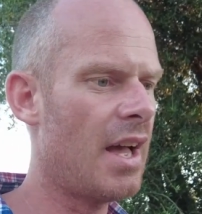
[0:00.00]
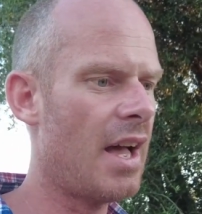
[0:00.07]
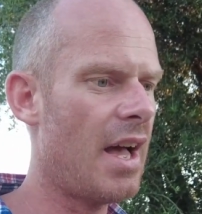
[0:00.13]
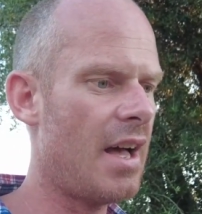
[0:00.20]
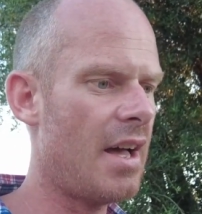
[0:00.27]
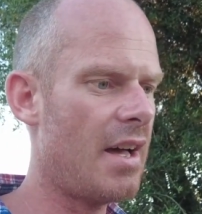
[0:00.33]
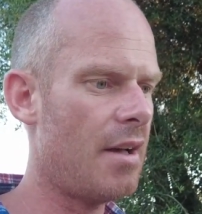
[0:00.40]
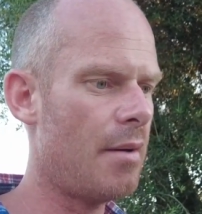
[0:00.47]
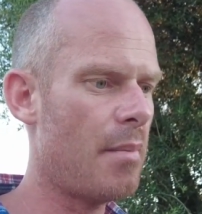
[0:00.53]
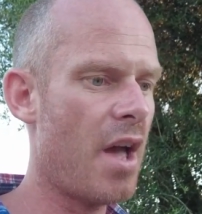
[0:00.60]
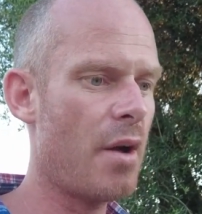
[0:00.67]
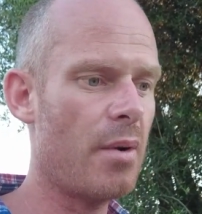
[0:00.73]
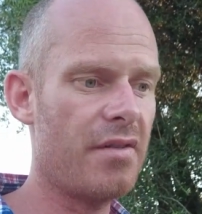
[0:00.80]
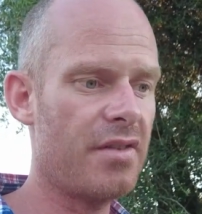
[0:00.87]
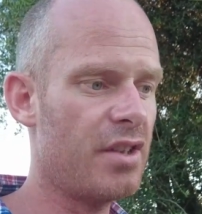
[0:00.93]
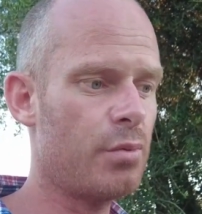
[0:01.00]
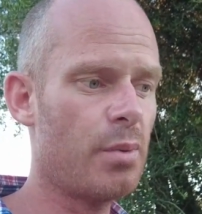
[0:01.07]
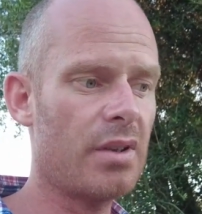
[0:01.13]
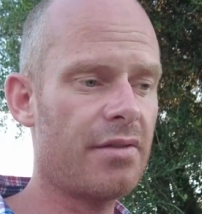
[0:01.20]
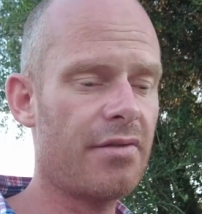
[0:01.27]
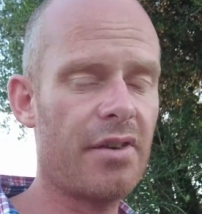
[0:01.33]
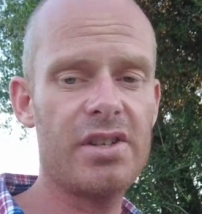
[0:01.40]
However, this
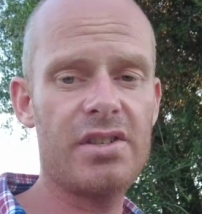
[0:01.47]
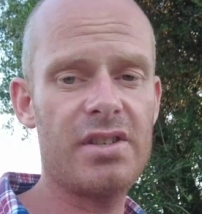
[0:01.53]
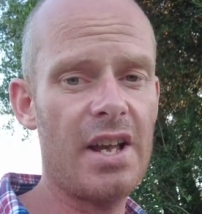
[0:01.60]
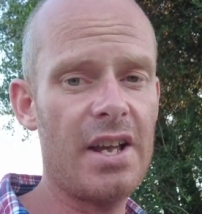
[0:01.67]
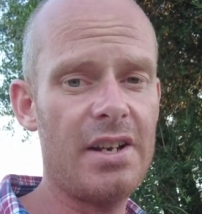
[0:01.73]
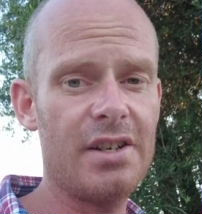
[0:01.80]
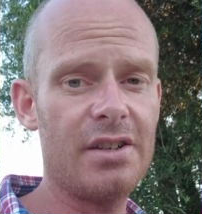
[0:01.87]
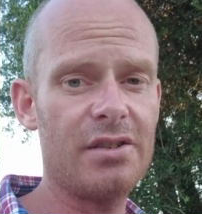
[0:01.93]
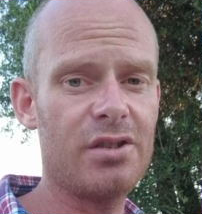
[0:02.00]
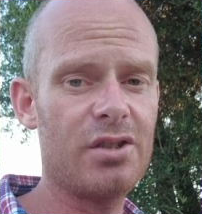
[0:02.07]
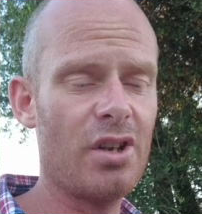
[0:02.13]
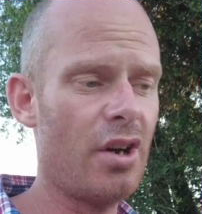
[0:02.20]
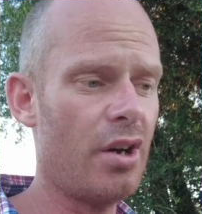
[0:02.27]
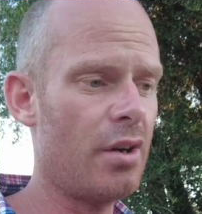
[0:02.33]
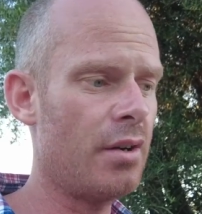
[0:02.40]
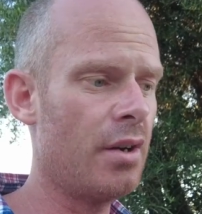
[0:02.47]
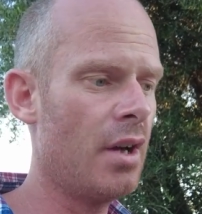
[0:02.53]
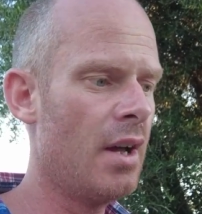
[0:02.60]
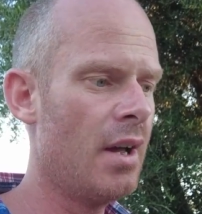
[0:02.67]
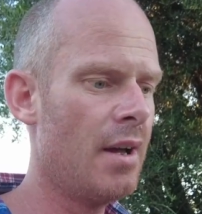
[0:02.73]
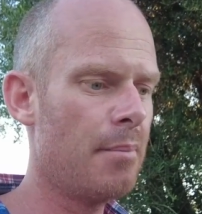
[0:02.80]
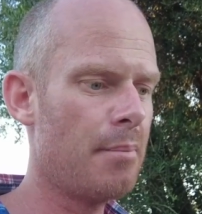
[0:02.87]
one's freestanding, so
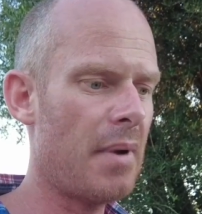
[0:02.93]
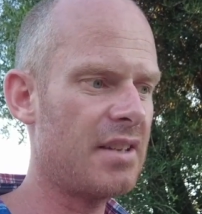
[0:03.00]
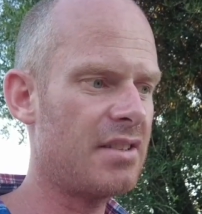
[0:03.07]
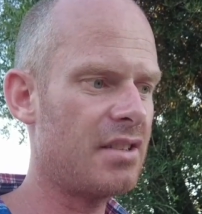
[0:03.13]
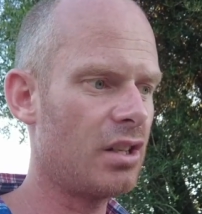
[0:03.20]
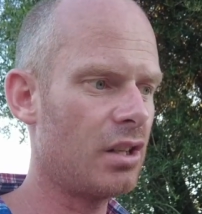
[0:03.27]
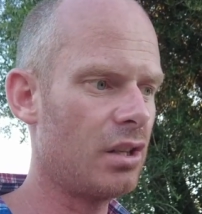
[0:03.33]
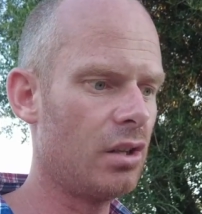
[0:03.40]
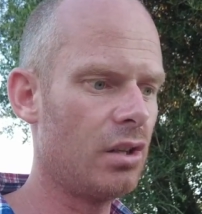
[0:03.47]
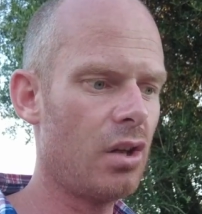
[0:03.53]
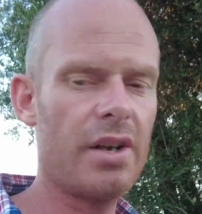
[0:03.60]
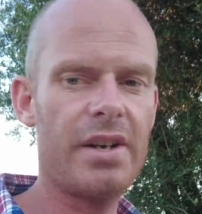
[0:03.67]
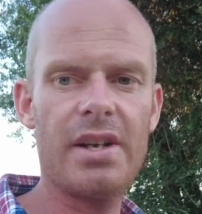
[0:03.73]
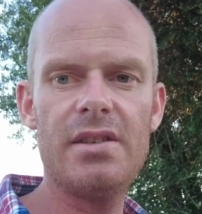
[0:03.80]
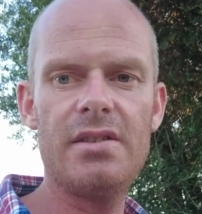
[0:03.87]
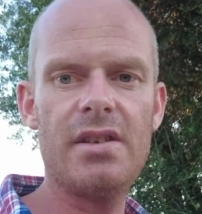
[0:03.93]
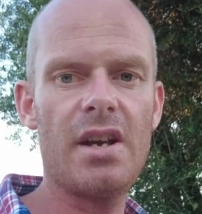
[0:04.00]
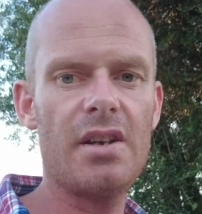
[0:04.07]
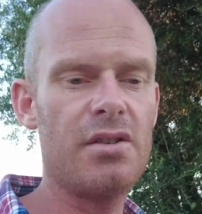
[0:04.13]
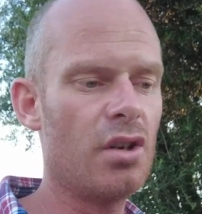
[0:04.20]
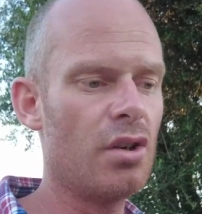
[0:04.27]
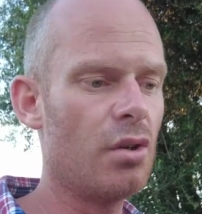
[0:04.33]
makes it a lot easier.
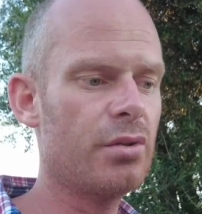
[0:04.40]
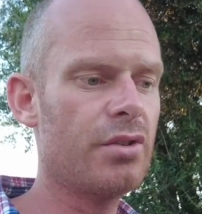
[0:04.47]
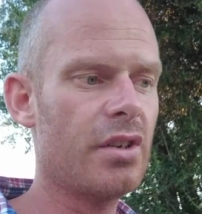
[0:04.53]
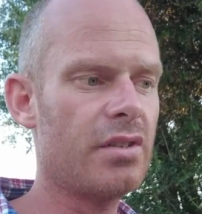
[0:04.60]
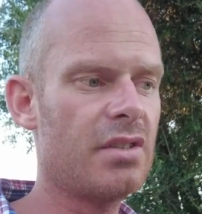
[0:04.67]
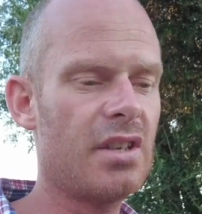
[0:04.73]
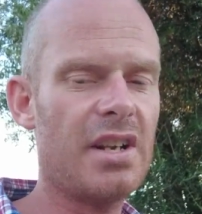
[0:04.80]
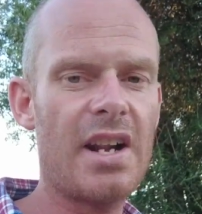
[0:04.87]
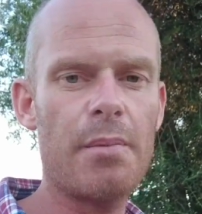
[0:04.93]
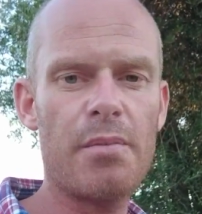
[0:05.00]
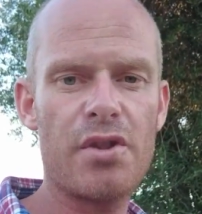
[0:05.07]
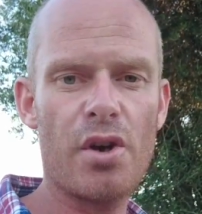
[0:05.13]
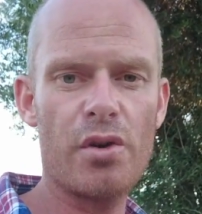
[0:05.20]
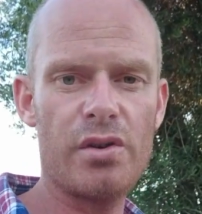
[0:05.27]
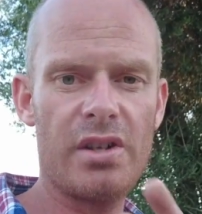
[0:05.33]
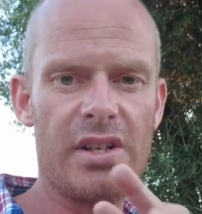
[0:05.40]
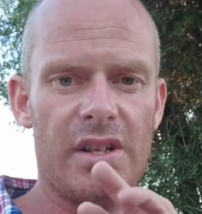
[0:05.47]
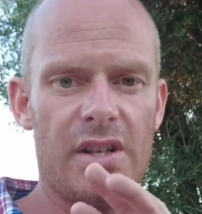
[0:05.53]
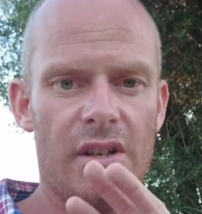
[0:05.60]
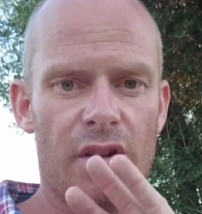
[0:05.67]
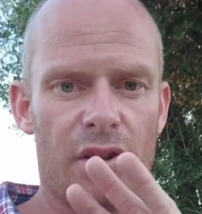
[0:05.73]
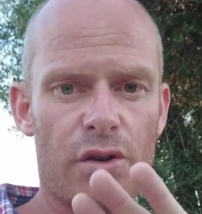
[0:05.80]
You can also set it up with
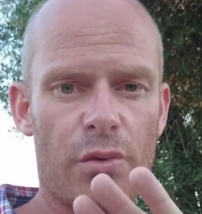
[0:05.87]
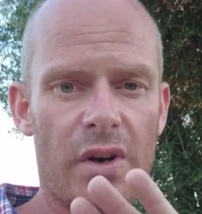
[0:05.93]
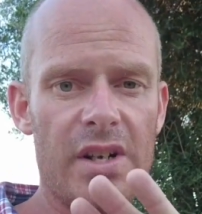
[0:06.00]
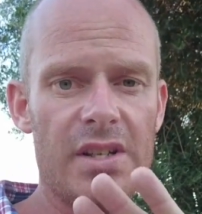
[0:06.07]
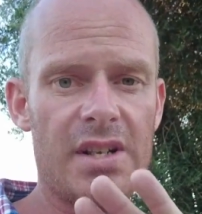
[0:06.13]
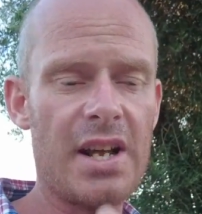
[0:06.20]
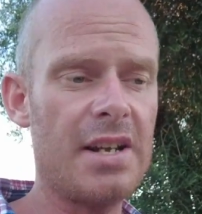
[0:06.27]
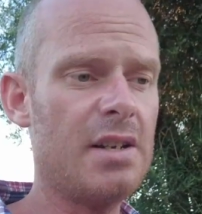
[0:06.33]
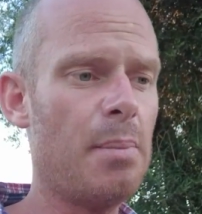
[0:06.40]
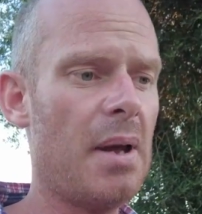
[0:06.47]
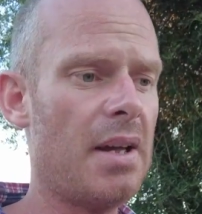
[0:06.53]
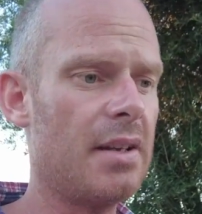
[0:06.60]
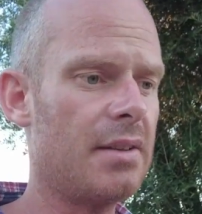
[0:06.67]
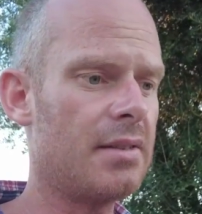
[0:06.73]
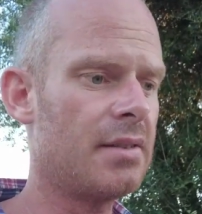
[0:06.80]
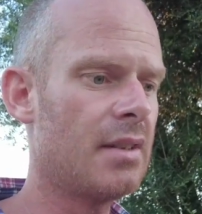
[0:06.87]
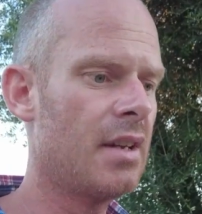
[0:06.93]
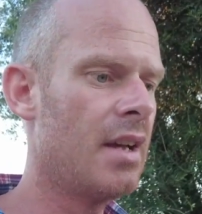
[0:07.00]
only 3 tent pegs.